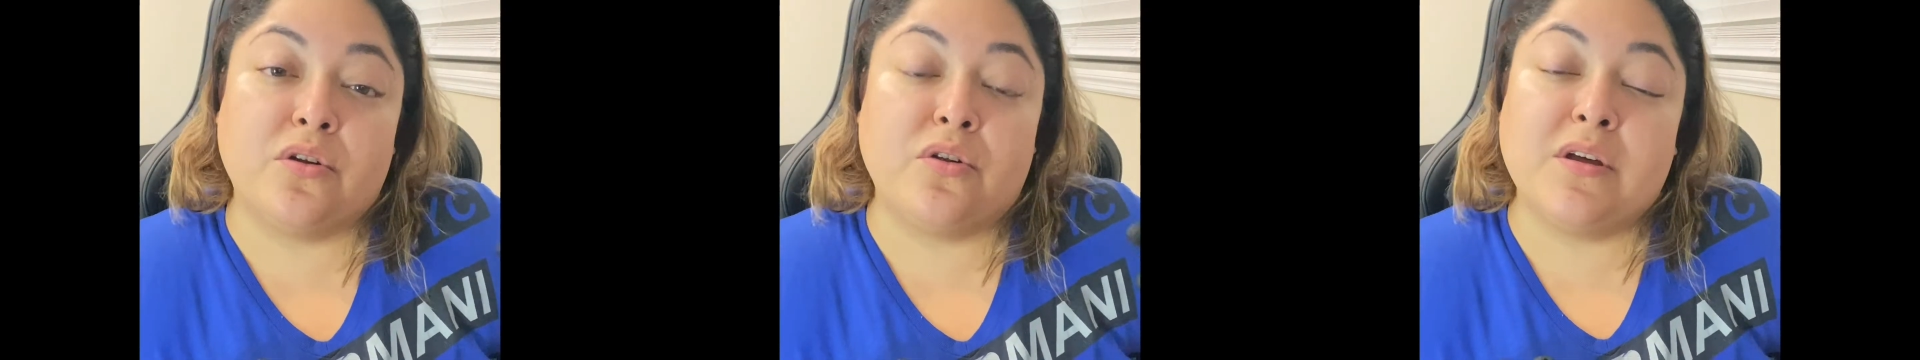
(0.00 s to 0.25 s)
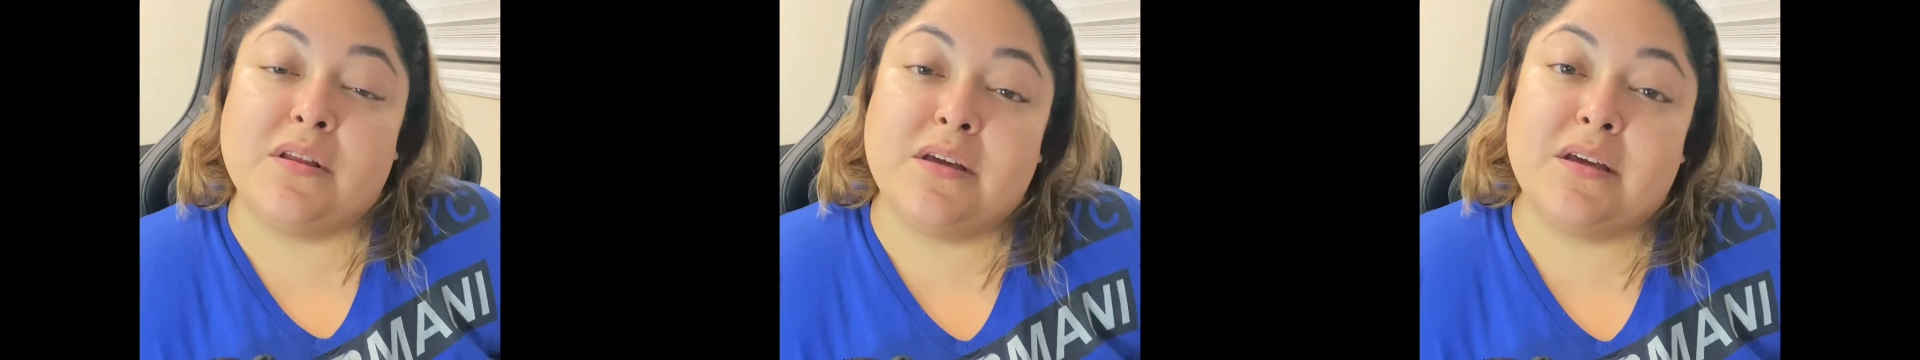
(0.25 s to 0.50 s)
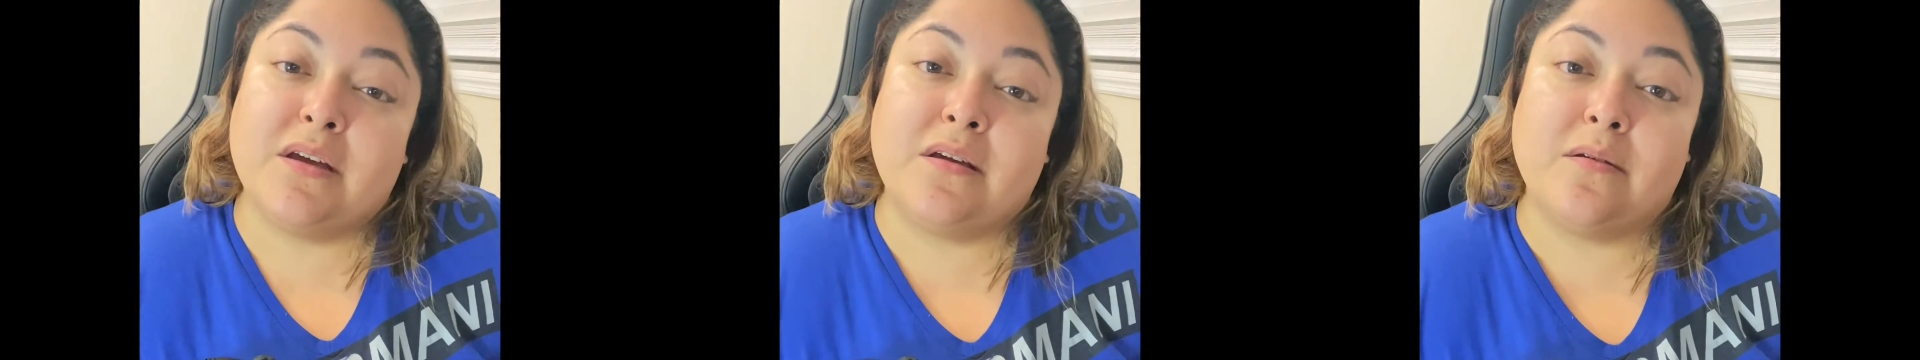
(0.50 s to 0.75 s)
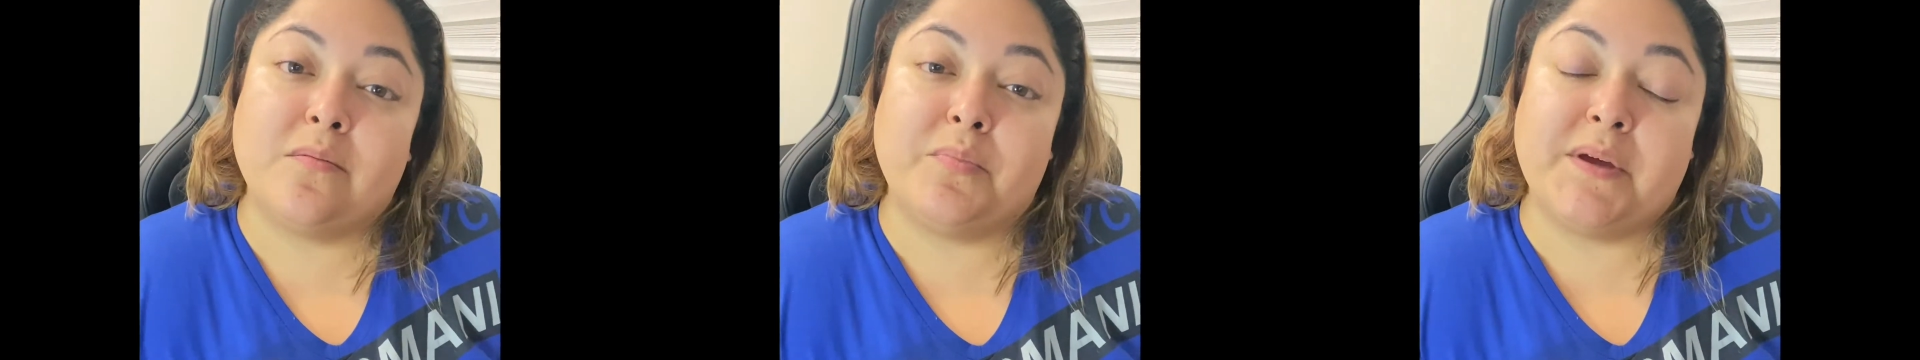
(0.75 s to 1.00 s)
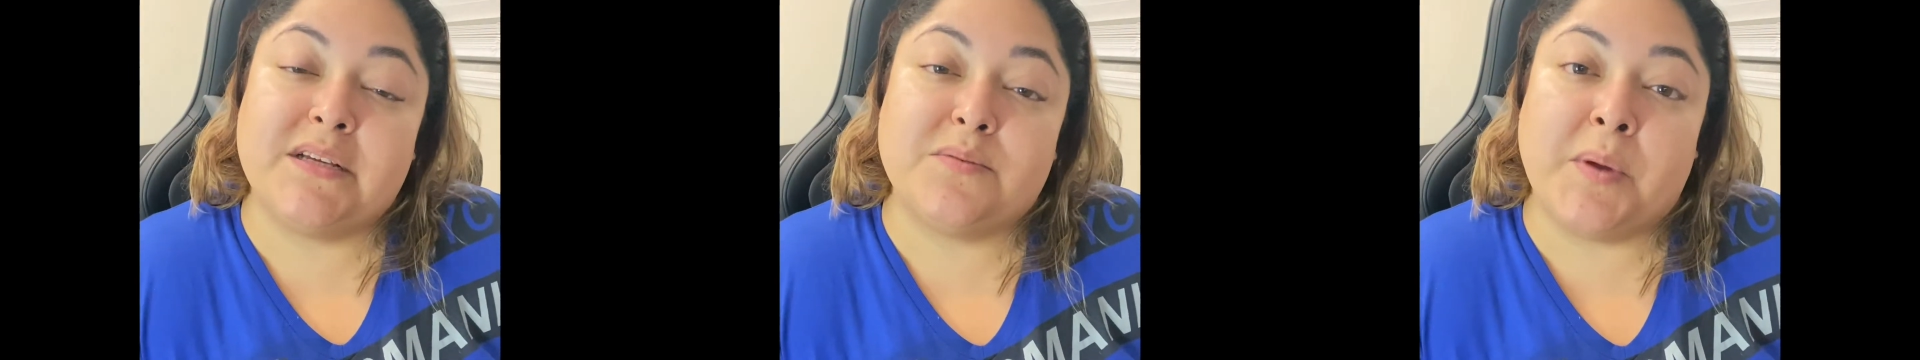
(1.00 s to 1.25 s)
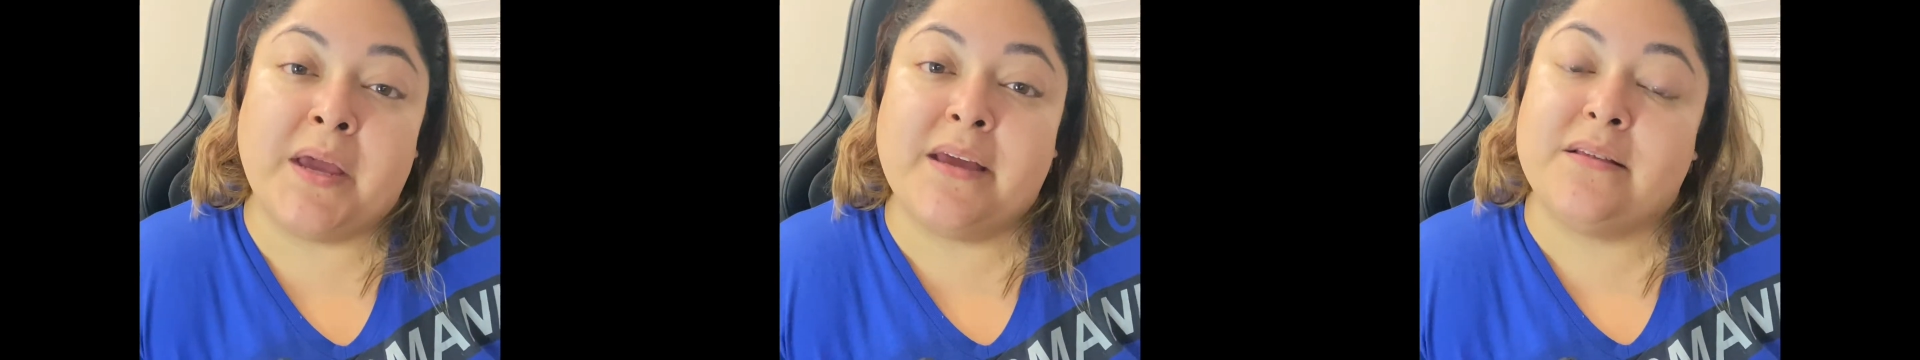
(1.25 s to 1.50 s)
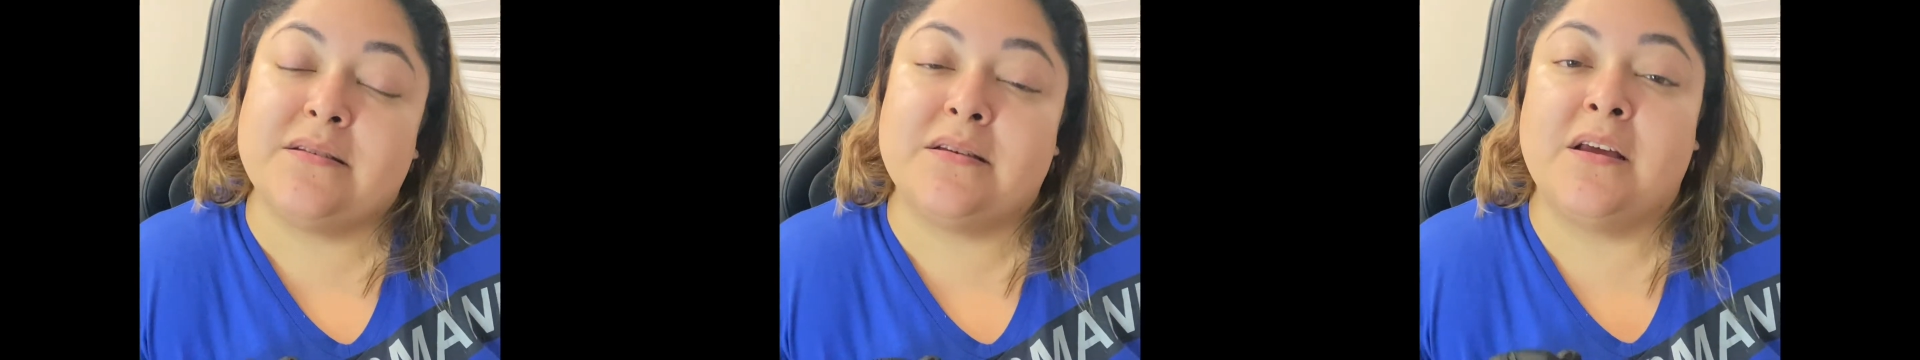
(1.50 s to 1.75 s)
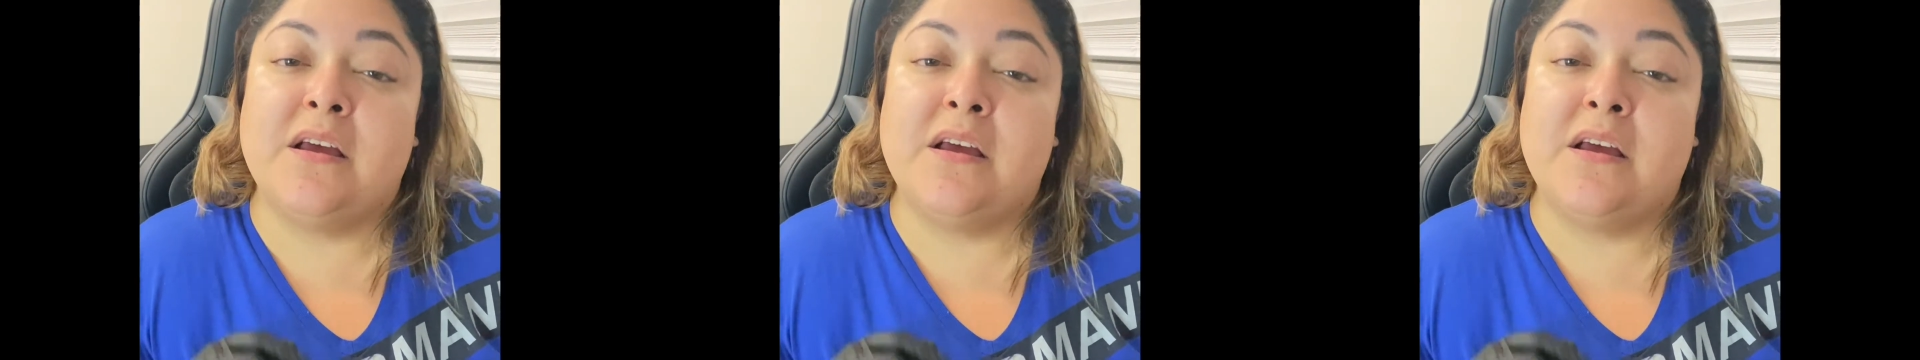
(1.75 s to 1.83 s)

acrylic base paint,